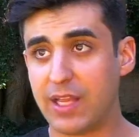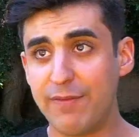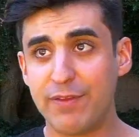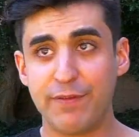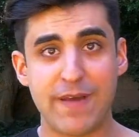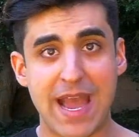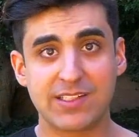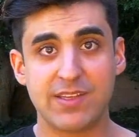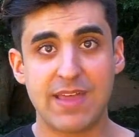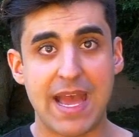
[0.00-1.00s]
love the
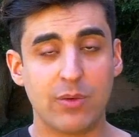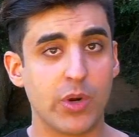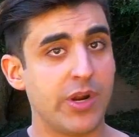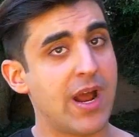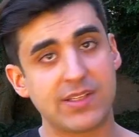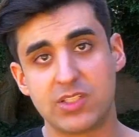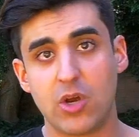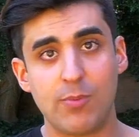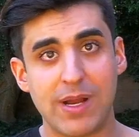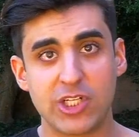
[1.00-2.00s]
fact that we're not
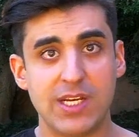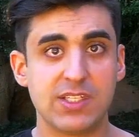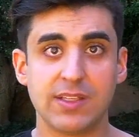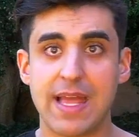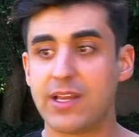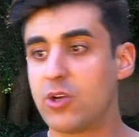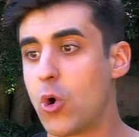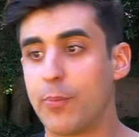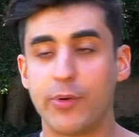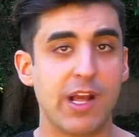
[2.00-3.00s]
so much into like
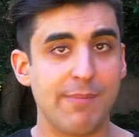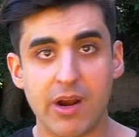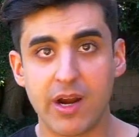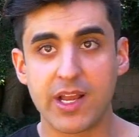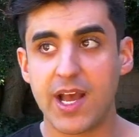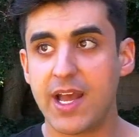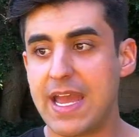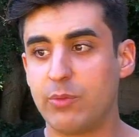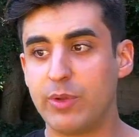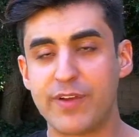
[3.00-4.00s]
corporate America
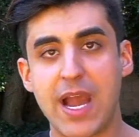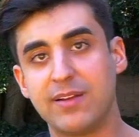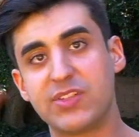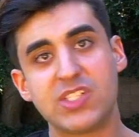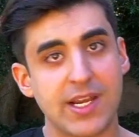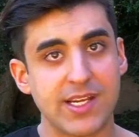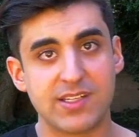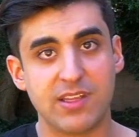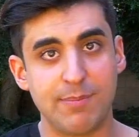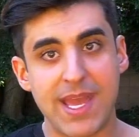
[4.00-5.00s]
and we've kind of stuck it
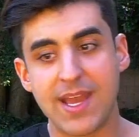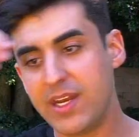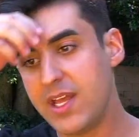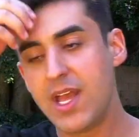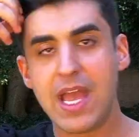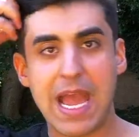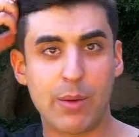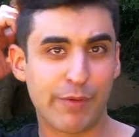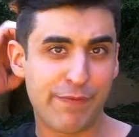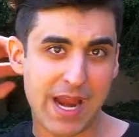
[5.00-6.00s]
to the man
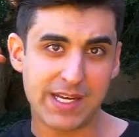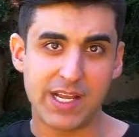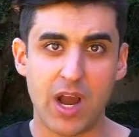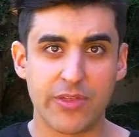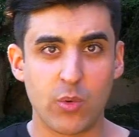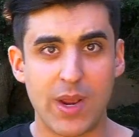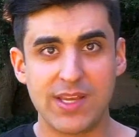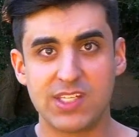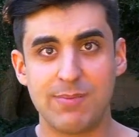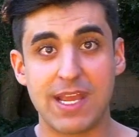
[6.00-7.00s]
and we're finding other
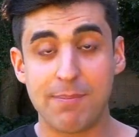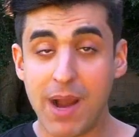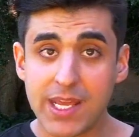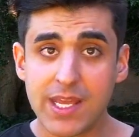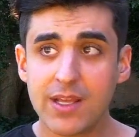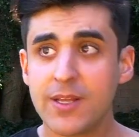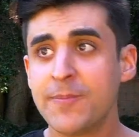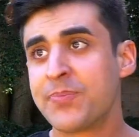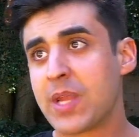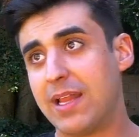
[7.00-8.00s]
ways to make money.
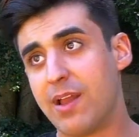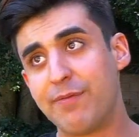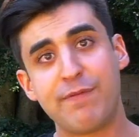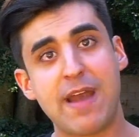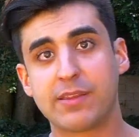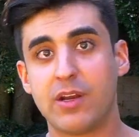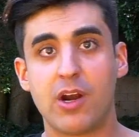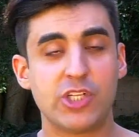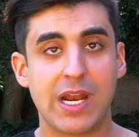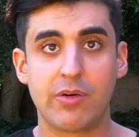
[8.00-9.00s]
I love the fact that
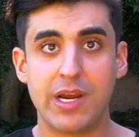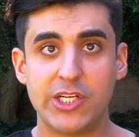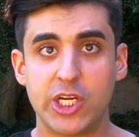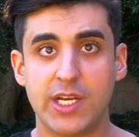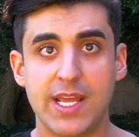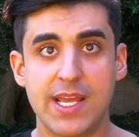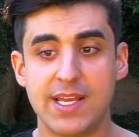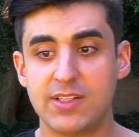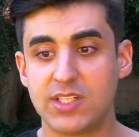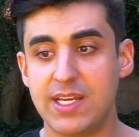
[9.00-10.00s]
our generation
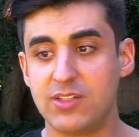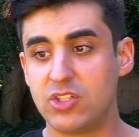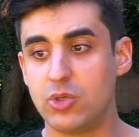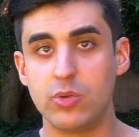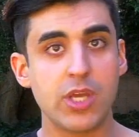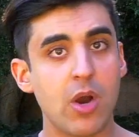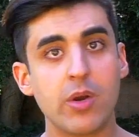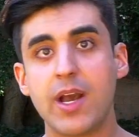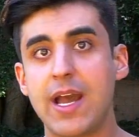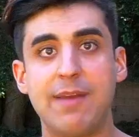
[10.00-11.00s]
is into
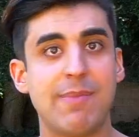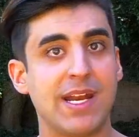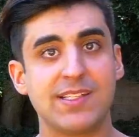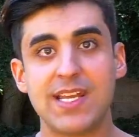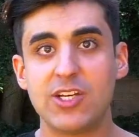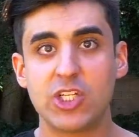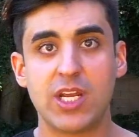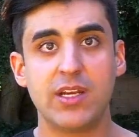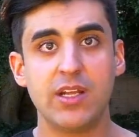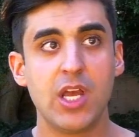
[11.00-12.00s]
yoga and
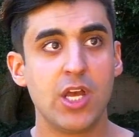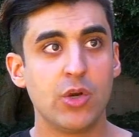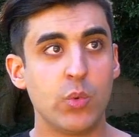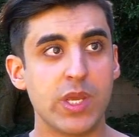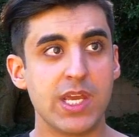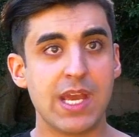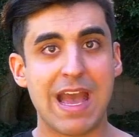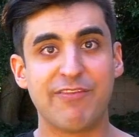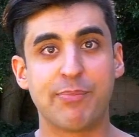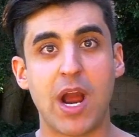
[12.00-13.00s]
meditation. We
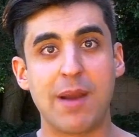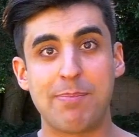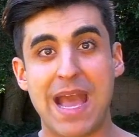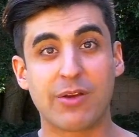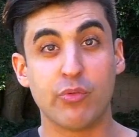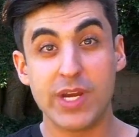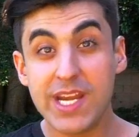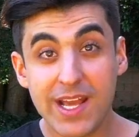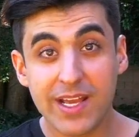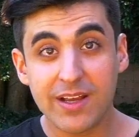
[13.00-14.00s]
have brought back
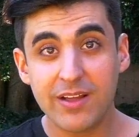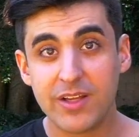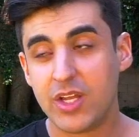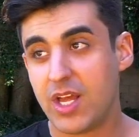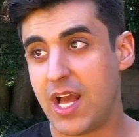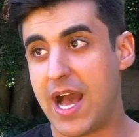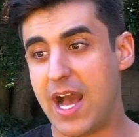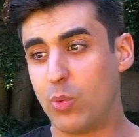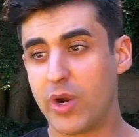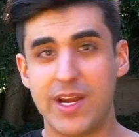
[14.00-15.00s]
reading.
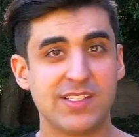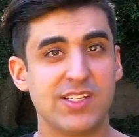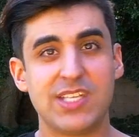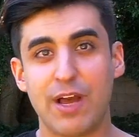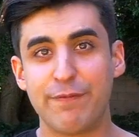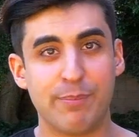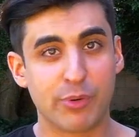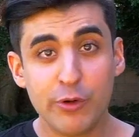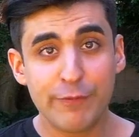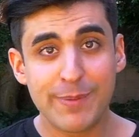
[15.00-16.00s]
We're into
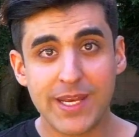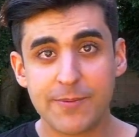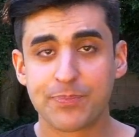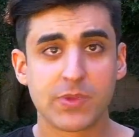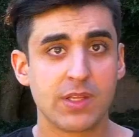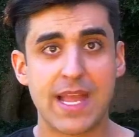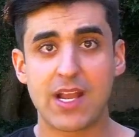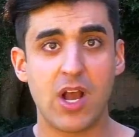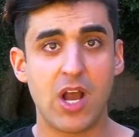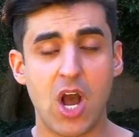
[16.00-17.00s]
self-improvement.
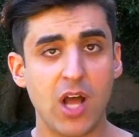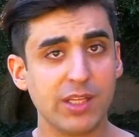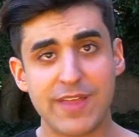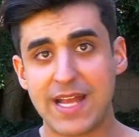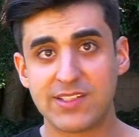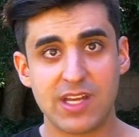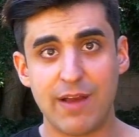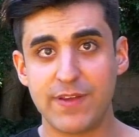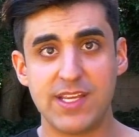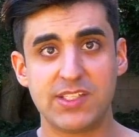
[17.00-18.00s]
Like all of that
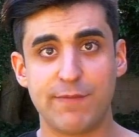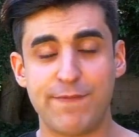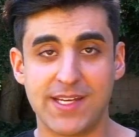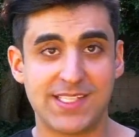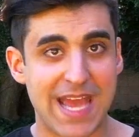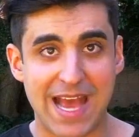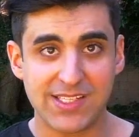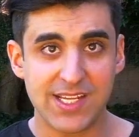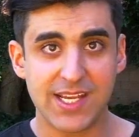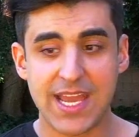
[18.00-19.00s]
stuff is
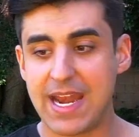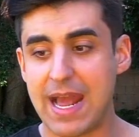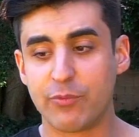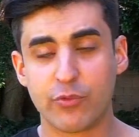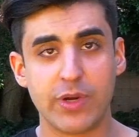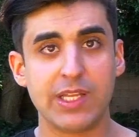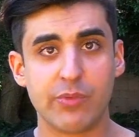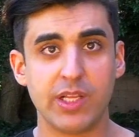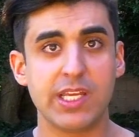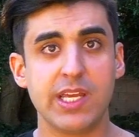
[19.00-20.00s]
fantastic. And I'm really,
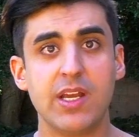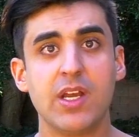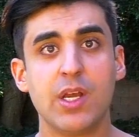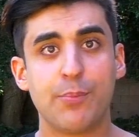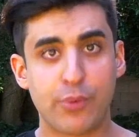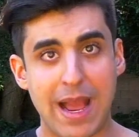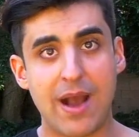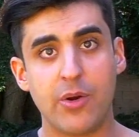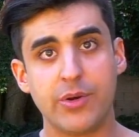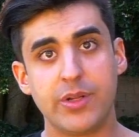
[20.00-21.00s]
really
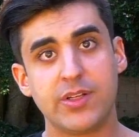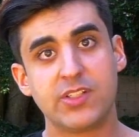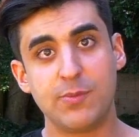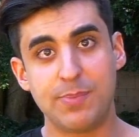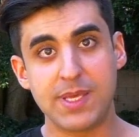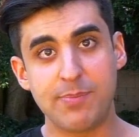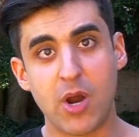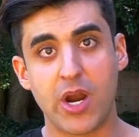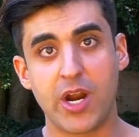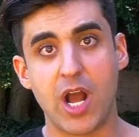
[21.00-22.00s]
proud to be
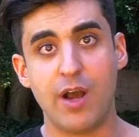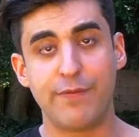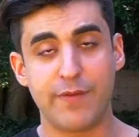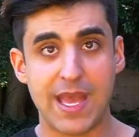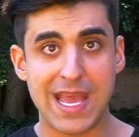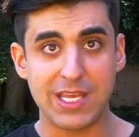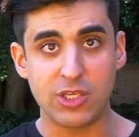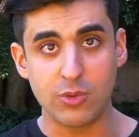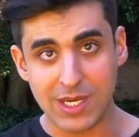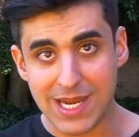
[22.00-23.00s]
part of a
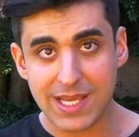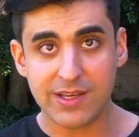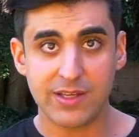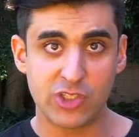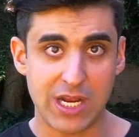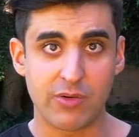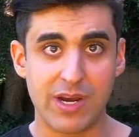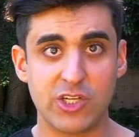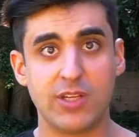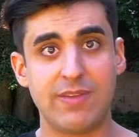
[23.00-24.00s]
unique
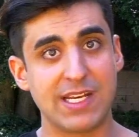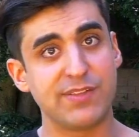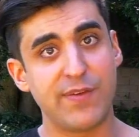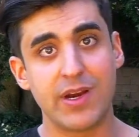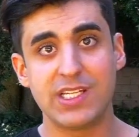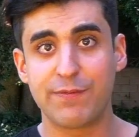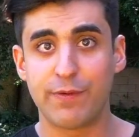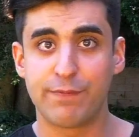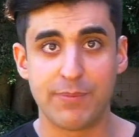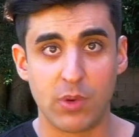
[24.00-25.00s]
generation that is very
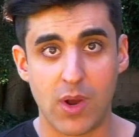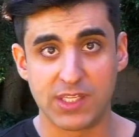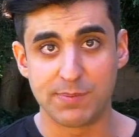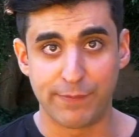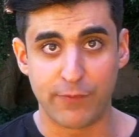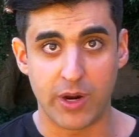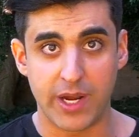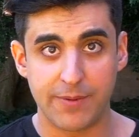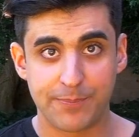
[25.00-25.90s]
different from the ones before it.